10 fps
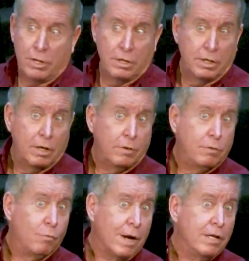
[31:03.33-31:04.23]
doesn't get
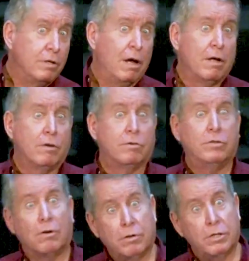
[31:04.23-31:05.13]
rained on or
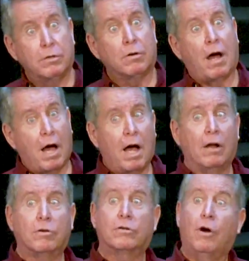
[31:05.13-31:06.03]
dirty or
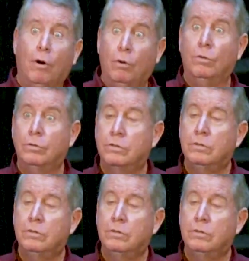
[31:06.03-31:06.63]
hot or cold.